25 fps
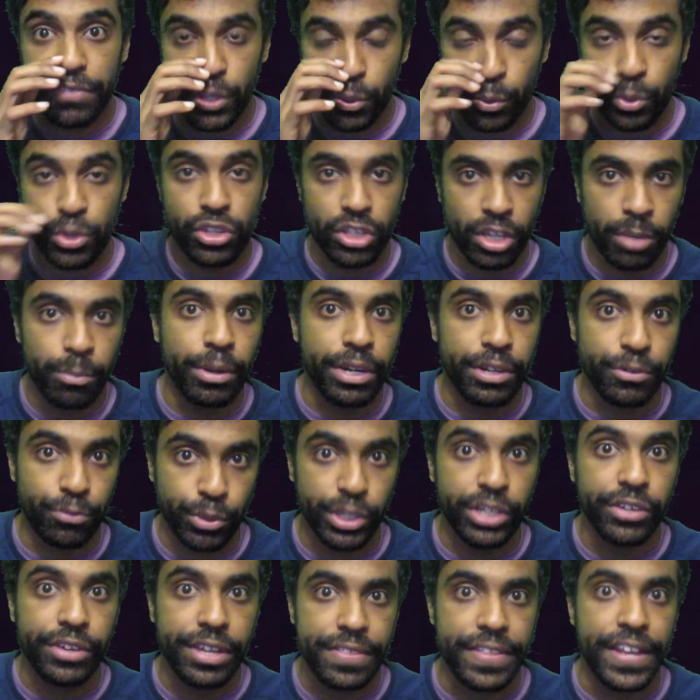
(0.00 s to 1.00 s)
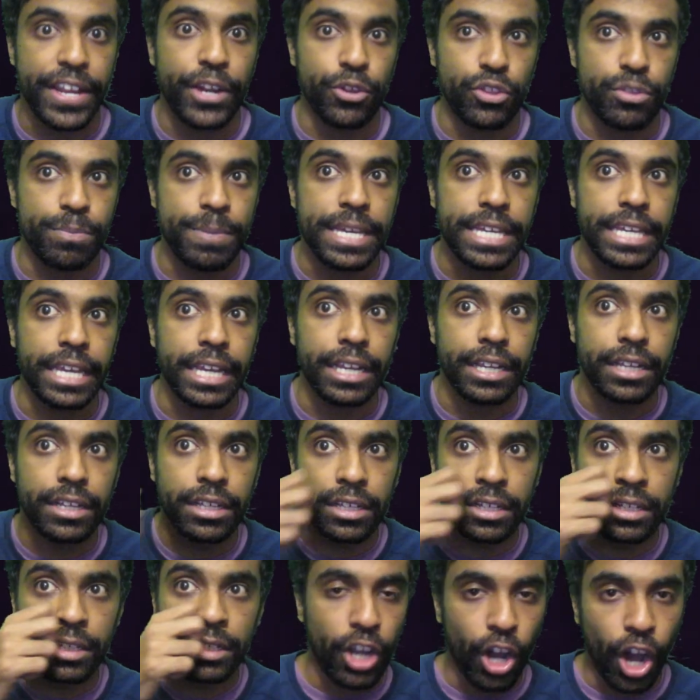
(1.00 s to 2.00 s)
if there was someone really there
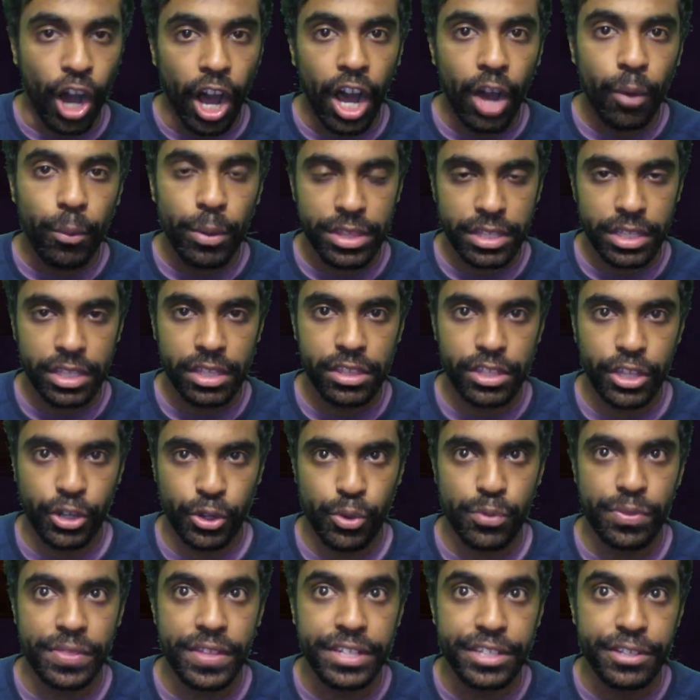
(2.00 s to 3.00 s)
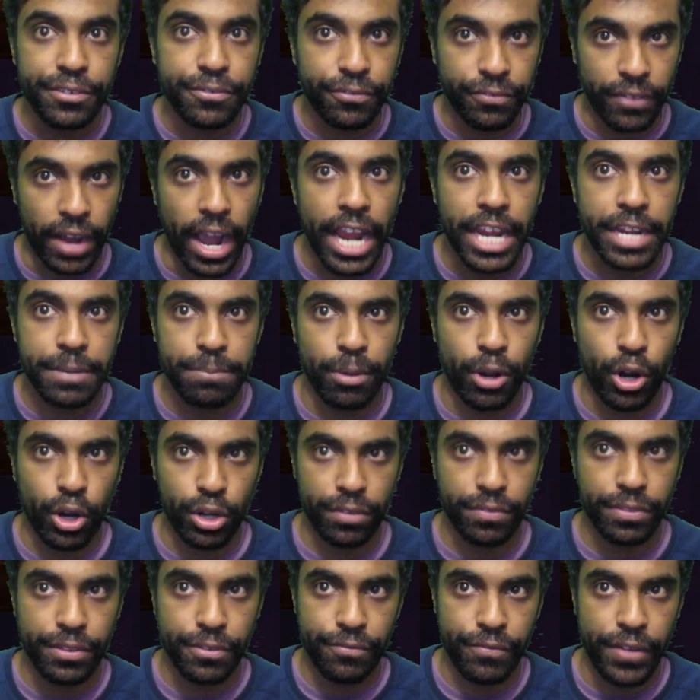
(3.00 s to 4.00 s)
speaking. The ka was considered the divine
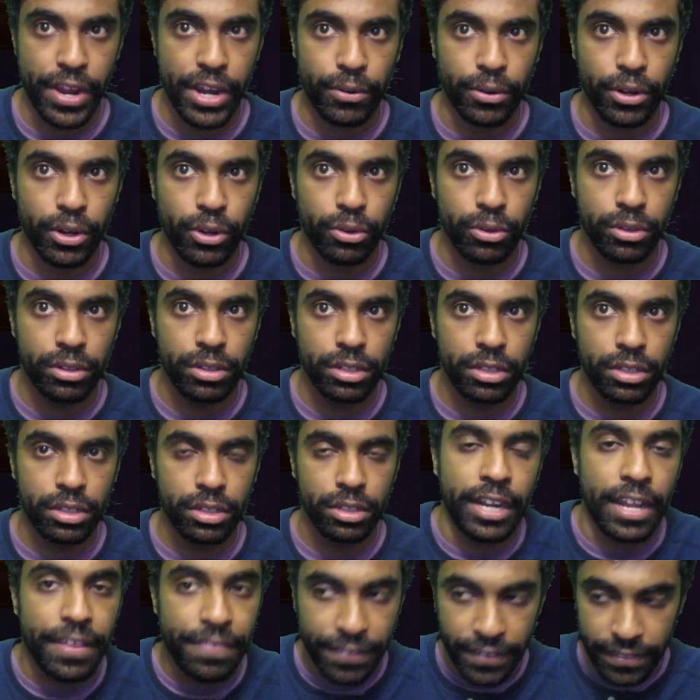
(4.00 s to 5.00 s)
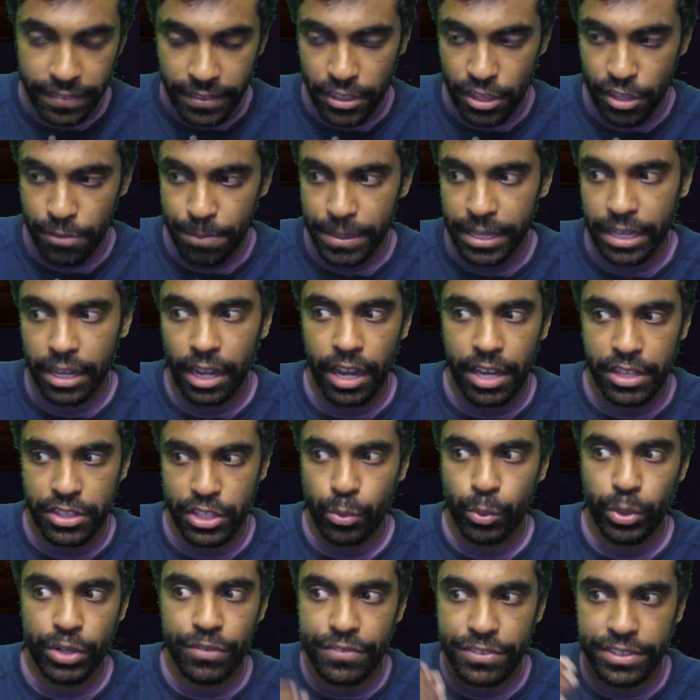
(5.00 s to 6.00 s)
part of the pharaoh, and I think this is
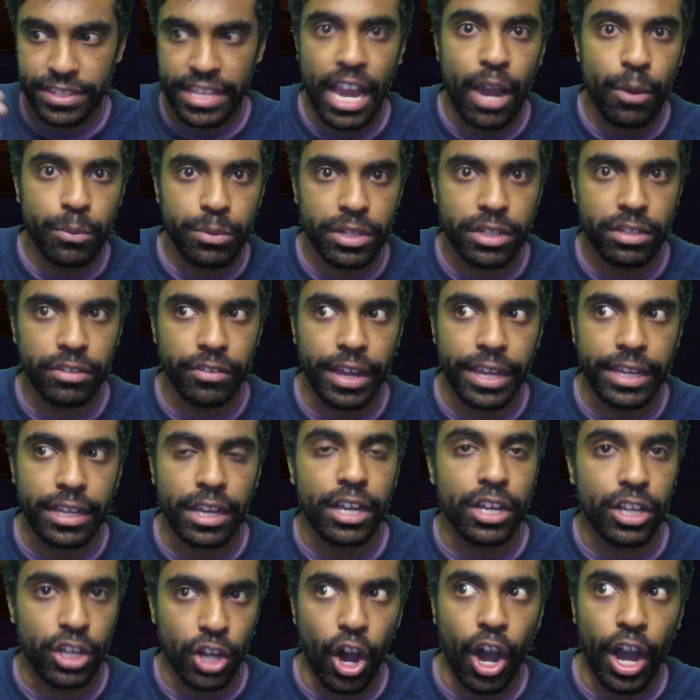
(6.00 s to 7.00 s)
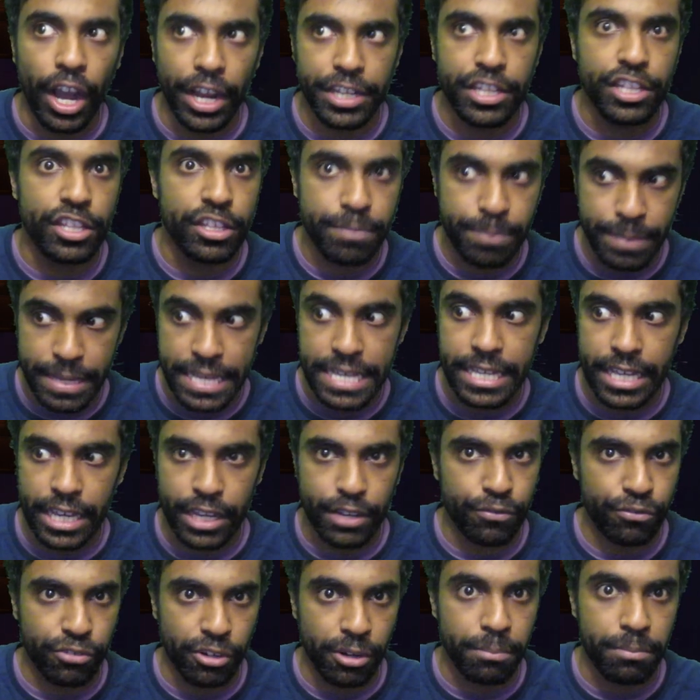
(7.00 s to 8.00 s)
because it would have sounded like a god
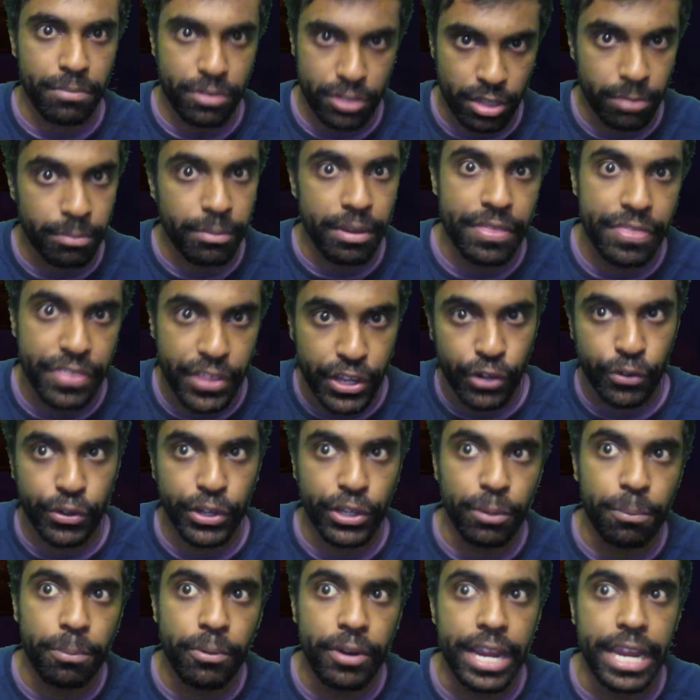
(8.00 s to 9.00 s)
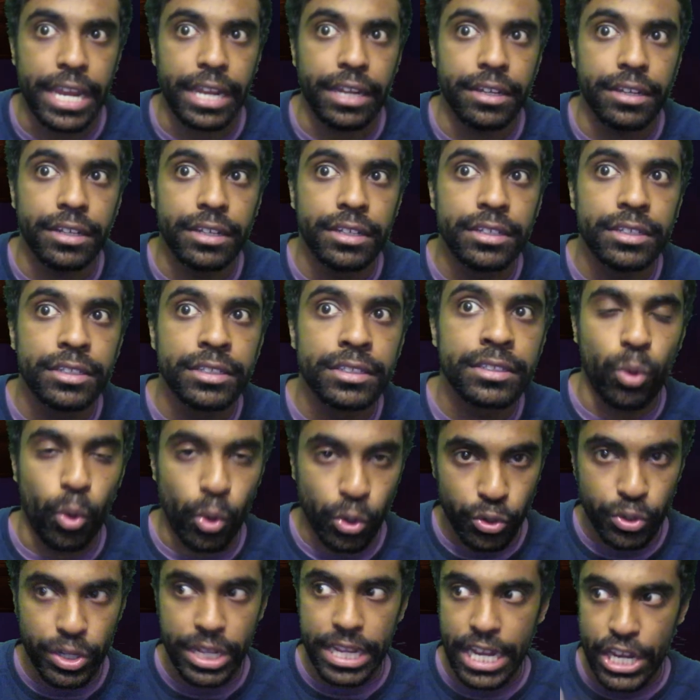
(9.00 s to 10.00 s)
speaking from some ethereal plane,
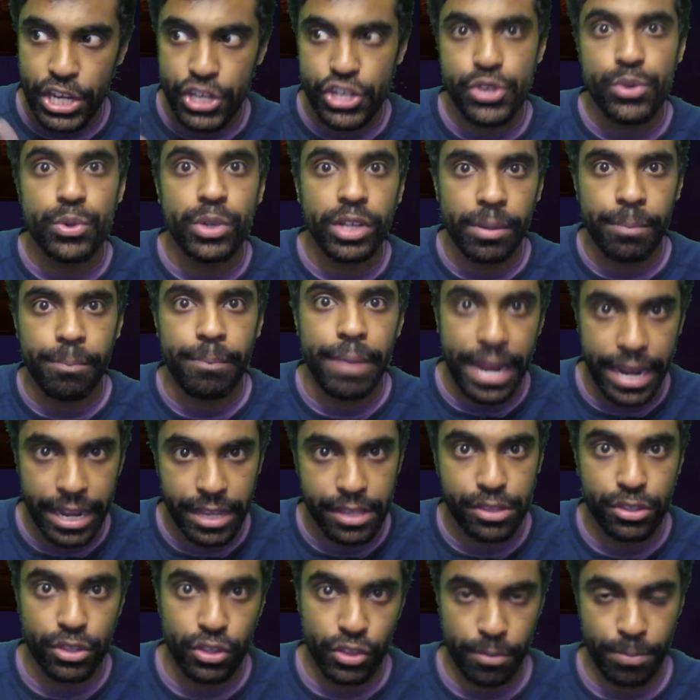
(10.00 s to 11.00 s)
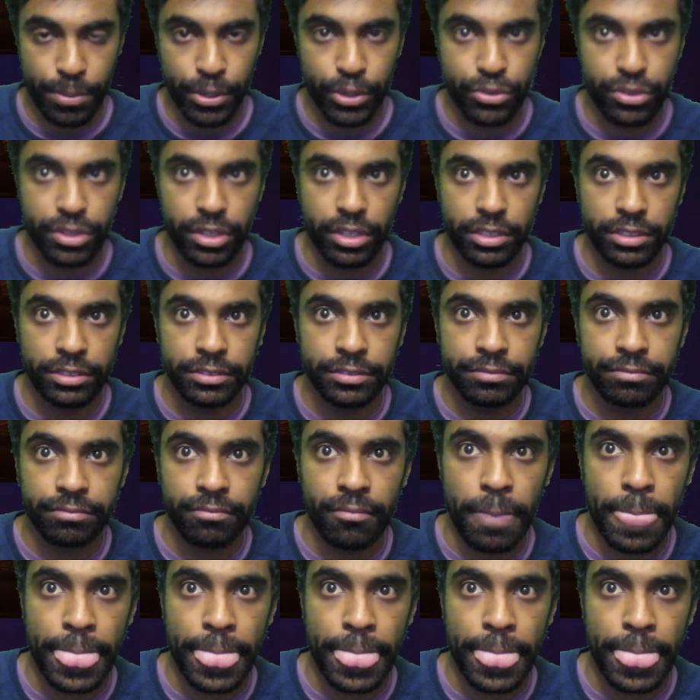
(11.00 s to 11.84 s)
in order to issue commands to the person.